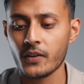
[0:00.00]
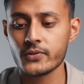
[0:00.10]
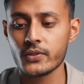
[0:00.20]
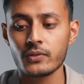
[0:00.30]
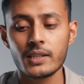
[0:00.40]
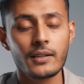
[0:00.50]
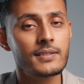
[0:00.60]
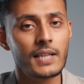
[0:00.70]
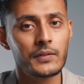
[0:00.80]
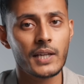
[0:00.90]
So it's really nice
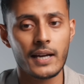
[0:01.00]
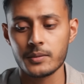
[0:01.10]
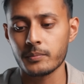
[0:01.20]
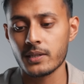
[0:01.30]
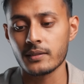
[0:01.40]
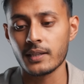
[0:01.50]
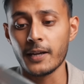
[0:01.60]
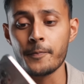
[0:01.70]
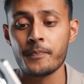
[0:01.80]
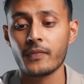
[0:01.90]
to have the action button there.
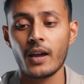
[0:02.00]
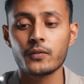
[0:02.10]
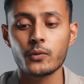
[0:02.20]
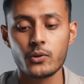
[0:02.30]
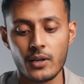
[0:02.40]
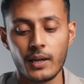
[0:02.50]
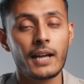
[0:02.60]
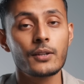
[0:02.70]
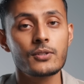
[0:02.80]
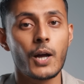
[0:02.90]
And of course I
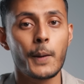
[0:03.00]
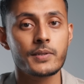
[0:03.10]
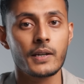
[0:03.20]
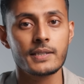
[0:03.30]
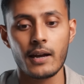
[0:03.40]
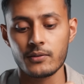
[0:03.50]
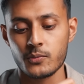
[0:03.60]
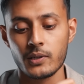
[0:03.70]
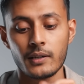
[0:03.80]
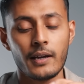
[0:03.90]
can use it upside down as
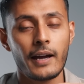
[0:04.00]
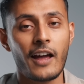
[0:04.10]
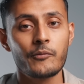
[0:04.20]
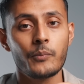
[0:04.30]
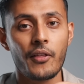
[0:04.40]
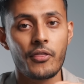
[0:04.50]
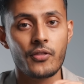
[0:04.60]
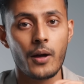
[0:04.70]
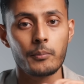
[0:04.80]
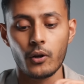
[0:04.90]
well and have my
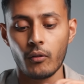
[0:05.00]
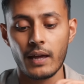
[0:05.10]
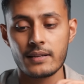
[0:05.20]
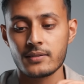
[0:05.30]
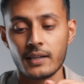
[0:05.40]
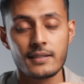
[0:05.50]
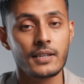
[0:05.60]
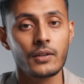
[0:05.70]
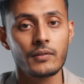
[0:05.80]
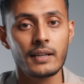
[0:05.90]
thumb on that side instead
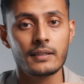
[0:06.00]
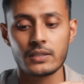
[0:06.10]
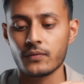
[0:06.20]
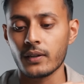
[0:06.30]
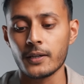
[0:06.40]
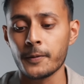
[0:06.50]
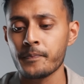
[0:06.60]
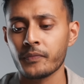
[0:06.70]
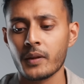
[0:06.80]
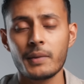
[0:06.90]
of the index finger.
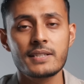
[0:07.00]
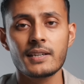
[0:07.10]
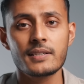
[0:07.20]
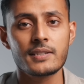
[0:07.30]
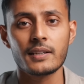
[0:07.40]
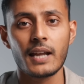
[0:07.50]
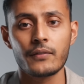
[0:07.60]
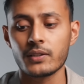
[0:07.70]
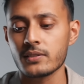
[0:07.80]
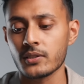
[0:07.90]
It makes it easier than
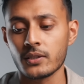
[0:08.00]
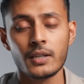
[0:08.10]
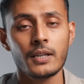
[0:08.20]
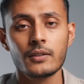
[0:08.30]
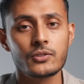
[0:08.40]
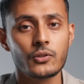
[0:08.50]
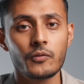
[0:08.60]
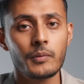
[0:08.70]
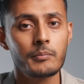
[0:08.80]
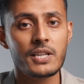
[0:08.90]
having to sort
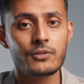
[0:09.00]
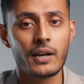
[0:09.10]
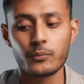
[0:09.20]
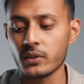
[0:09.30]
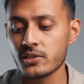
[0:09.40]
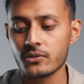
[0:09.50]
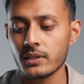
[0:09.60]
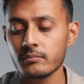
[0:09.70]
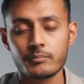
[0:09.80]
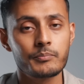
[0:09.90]
of mess around with the
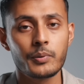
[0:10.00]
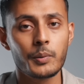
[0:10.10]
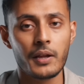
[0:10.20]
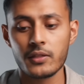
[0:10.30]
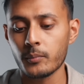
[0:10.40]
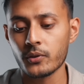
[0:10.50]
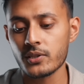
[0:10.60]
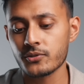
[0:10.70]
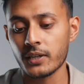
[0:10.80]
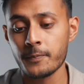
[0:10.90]
screen, put my thumb on the
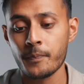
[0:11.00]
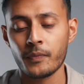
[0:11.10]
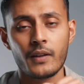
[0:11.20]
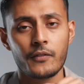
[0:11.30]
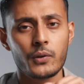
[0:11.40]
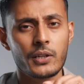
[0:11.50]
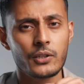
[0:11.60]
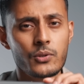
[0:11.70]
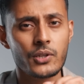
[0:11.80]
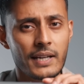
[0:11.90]
screen. I feel like you
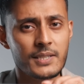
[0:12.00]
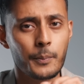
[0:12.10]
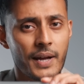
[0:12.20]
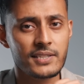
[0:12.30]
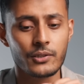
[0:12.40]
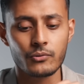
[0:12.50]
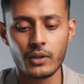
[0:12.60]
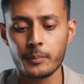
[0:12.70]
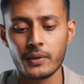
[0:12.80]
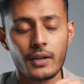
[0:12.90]
also get a better
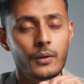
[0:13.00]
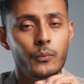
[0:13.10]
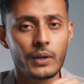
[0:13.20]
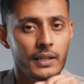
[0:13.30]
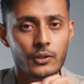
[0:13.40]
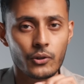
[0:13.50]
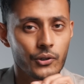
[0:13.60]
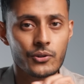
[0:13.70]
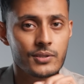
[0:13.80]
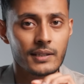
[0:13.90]
grip when you're
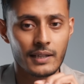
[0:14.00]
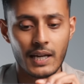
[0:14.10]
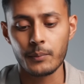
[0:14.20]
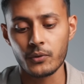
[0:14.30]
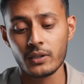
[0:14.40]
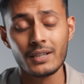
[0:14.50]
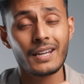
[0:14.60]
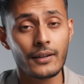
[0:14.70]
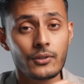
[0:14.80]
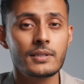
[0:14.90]
using the camera
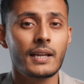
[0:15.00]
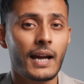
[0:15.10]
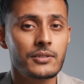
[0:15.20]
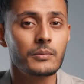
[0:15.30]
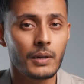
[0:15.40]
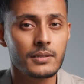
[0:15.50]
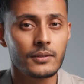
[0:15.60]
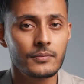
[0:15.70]
and using the action button.